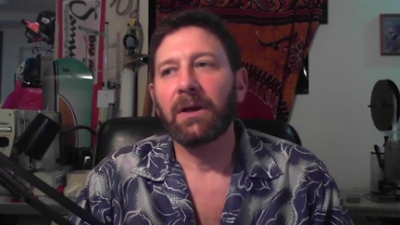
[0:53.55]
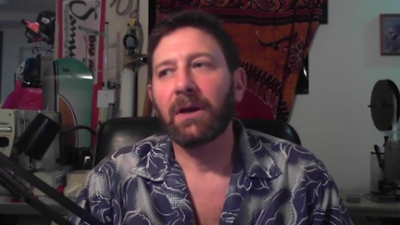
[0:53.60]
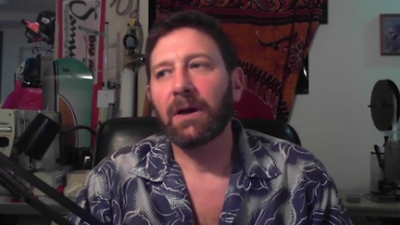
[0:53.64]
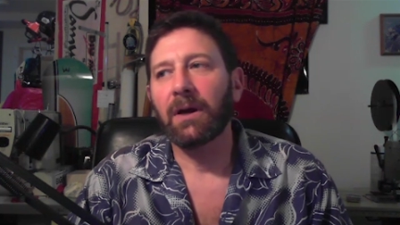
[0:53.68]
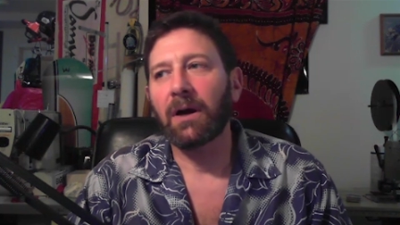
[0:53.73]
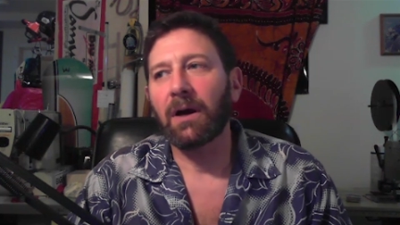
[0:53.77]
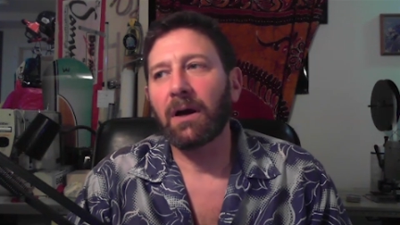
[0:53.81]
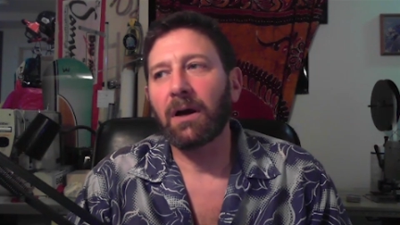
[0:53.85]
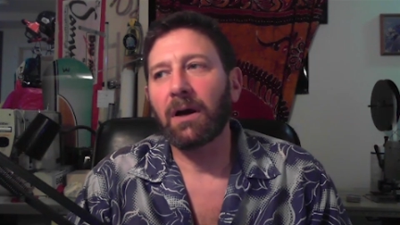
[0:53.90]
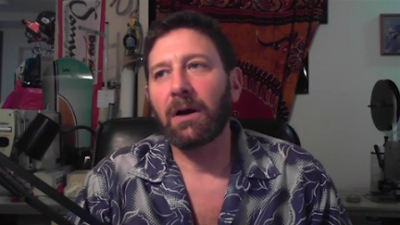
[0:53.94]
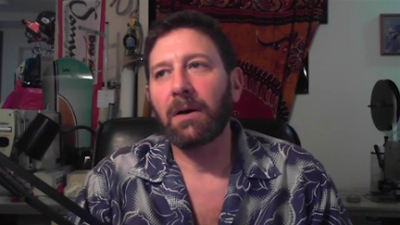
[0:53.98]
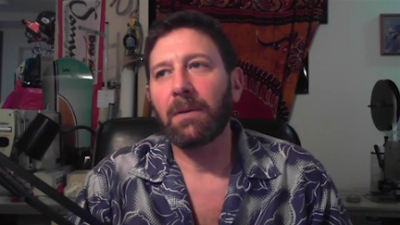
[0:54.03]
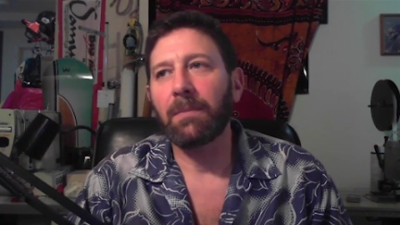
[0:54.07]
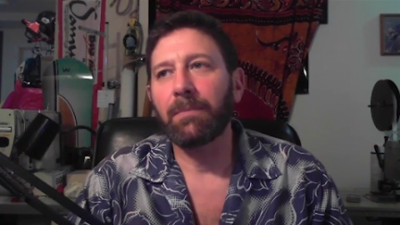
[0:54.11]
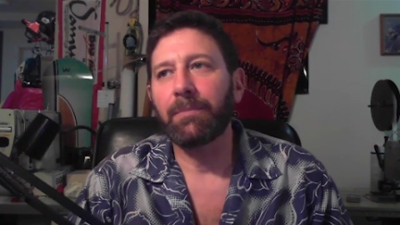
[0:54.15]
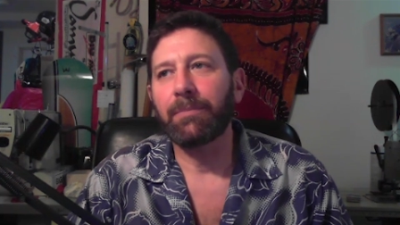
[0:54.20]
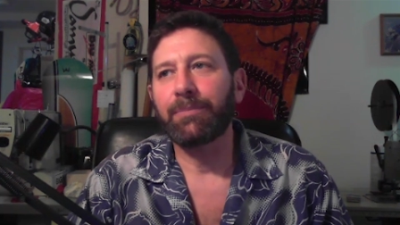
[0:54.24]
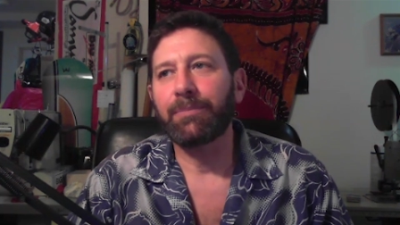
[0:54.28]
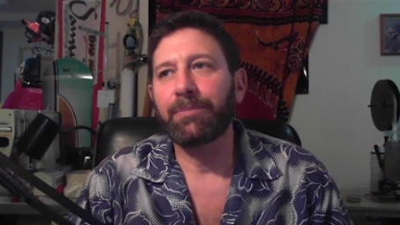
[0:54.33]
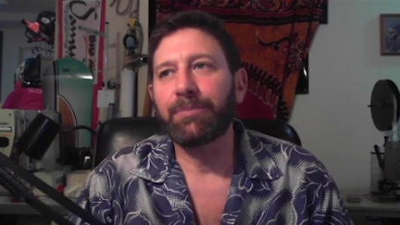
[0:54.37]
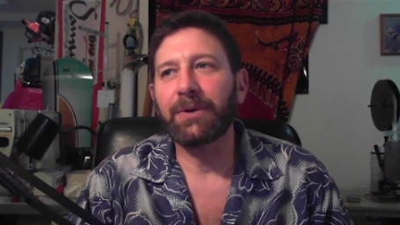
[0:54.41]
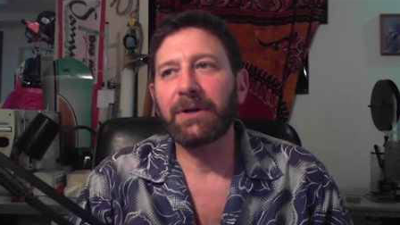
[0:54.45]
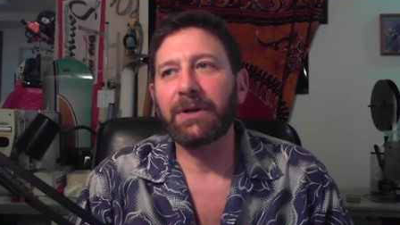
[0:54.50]
um,
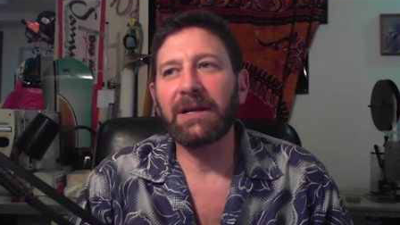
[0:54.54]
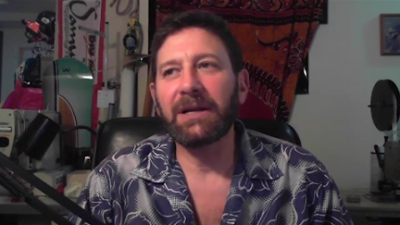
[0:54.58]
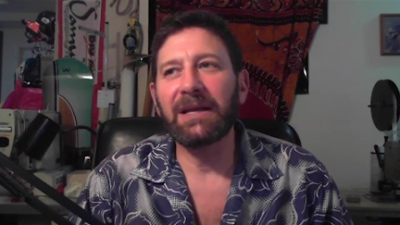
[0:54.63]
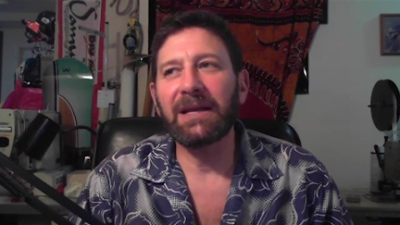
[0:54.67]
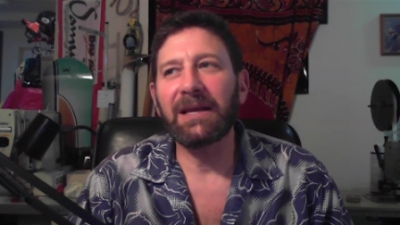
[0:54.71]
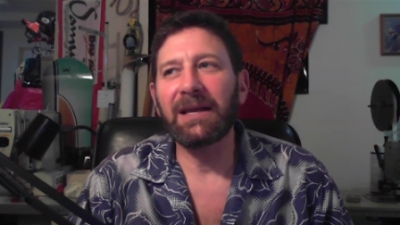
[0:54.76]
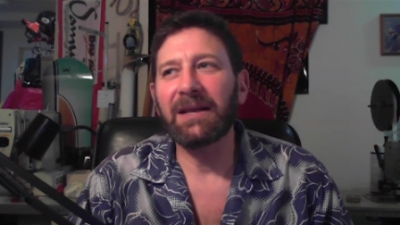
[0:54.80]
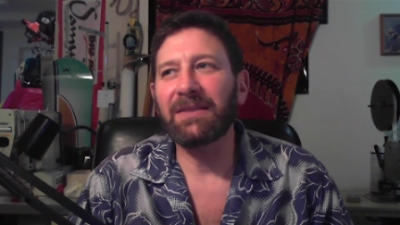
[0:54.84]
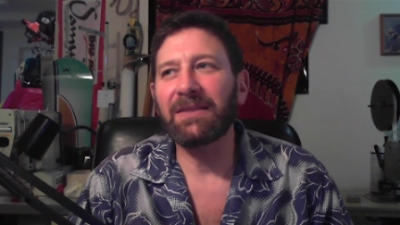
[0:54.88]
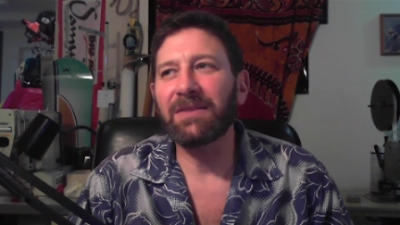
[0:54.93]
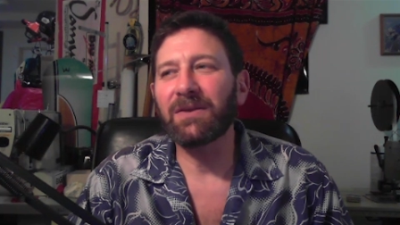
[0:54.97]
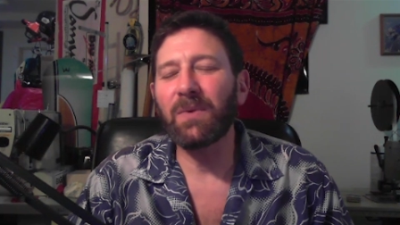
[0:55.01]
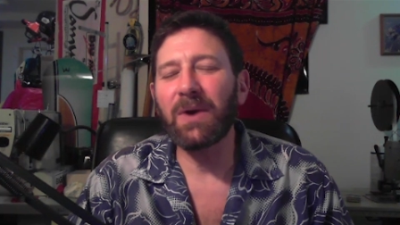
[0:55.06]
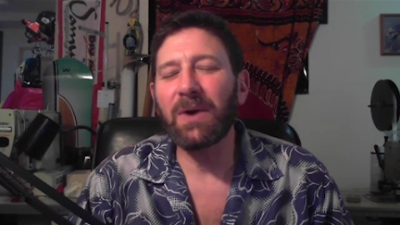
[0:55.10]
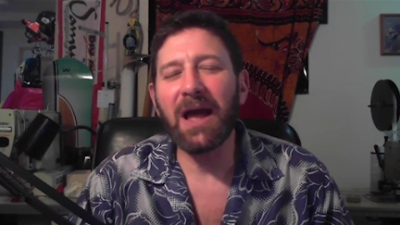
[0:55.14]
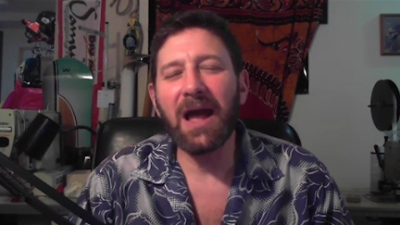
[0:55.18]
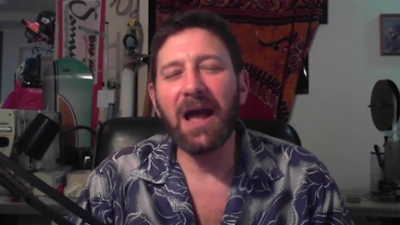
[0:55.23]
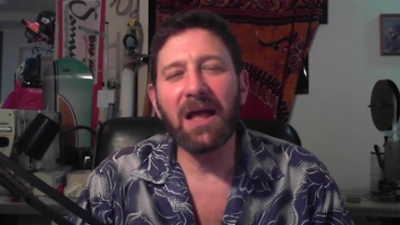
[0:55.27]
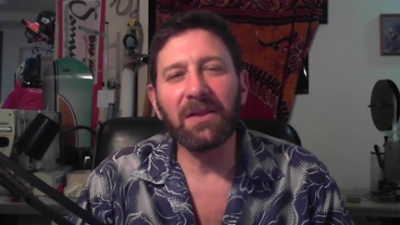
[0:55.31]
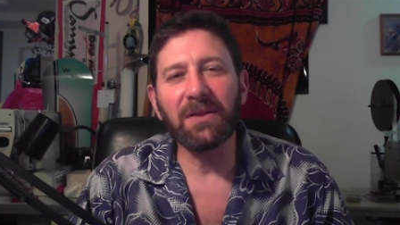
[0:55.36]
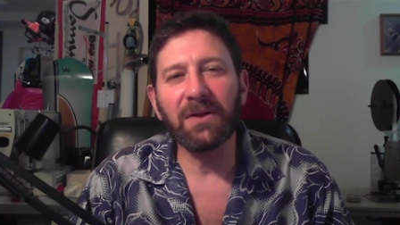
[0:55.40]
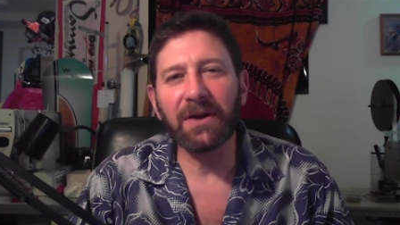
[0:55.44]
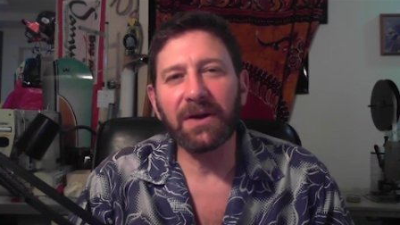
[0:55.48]
but the way
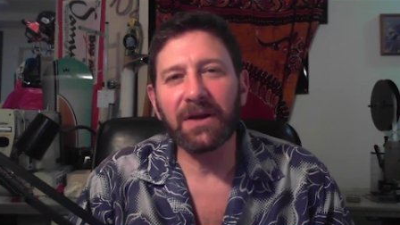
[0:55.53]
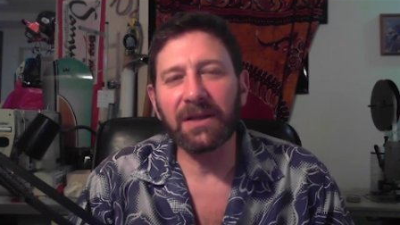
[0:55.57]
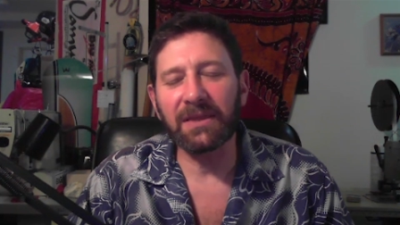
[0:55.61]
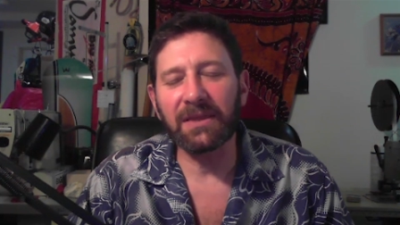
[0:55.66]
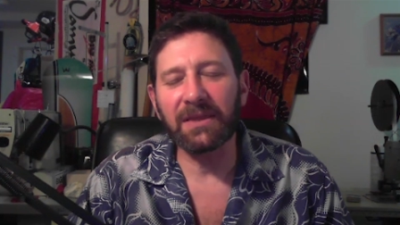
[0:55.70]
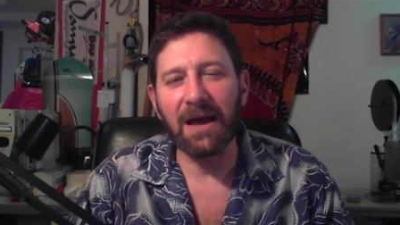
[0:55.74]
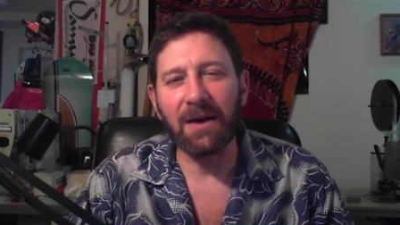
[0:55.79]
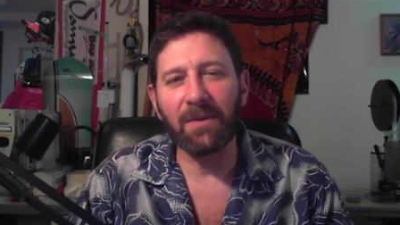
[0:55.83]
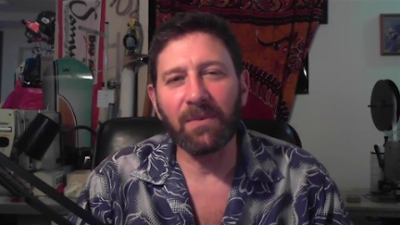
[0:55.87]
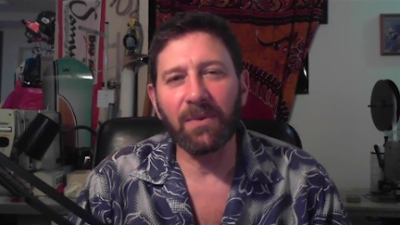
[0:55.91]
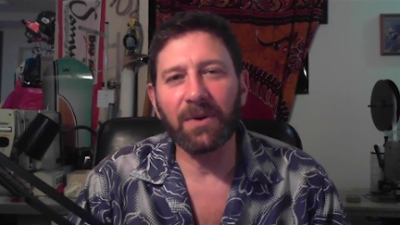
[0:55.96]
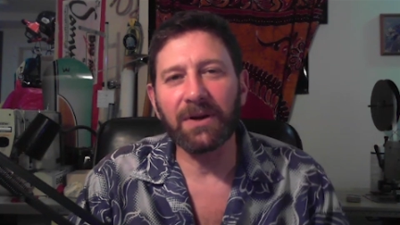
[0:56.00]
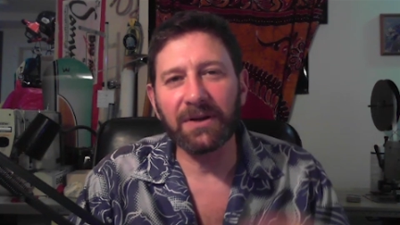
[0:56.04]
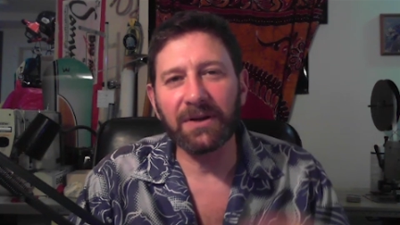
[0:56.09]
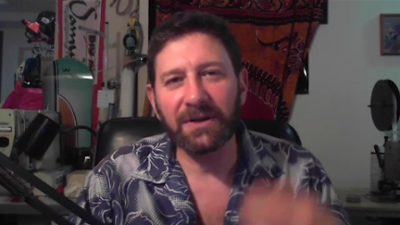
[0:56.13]
I look at that one,